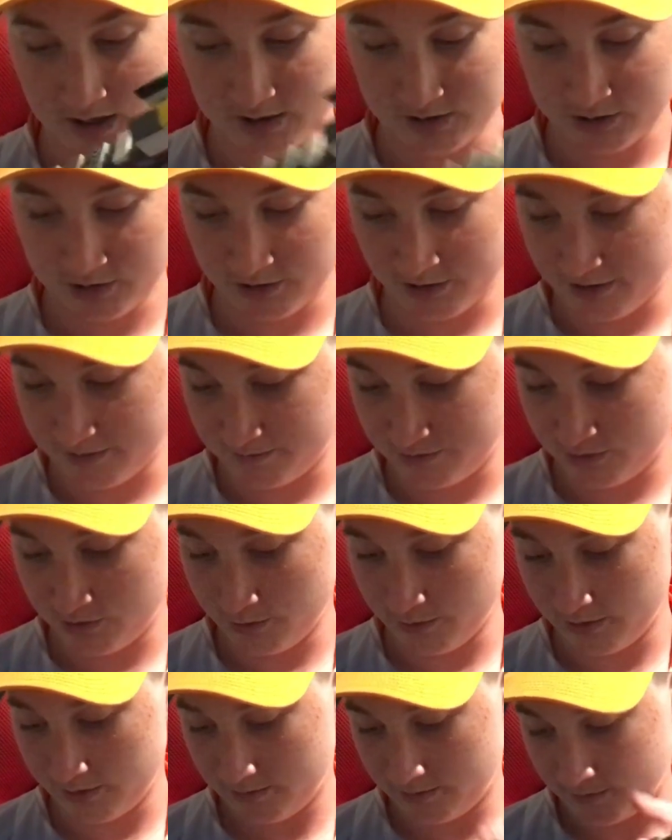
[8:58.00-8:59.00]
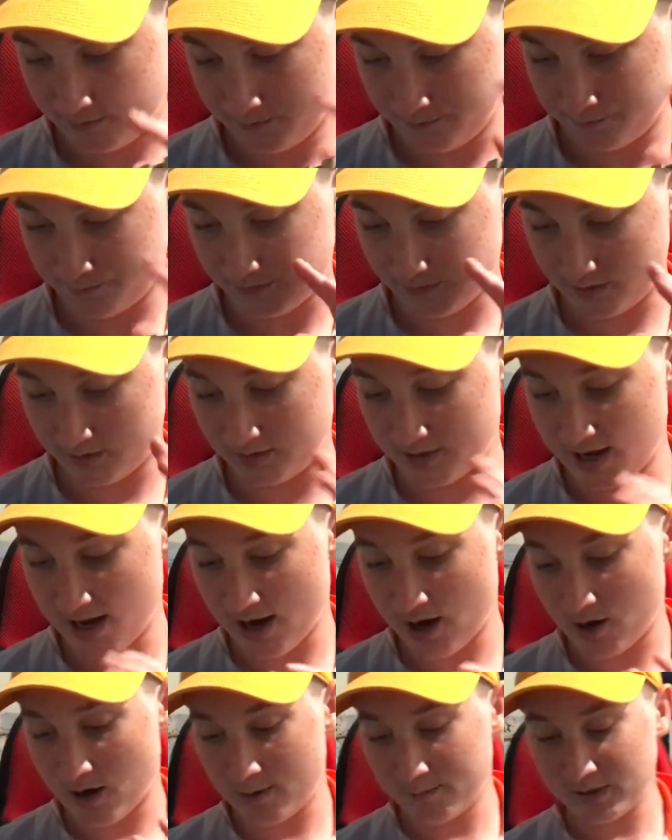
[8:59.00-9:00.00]
to do it.
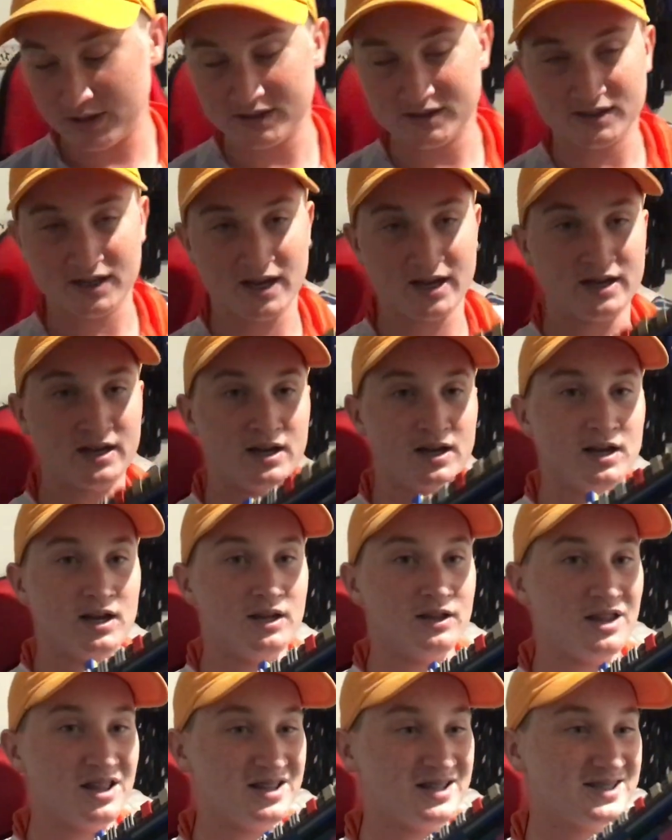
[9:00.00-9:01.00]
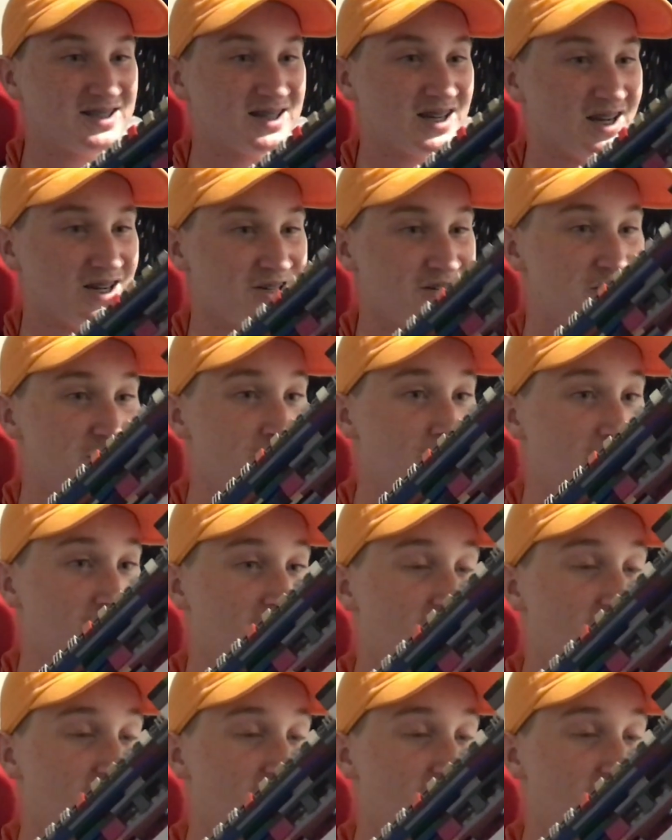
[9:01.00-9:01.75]
Now I must say that this gun took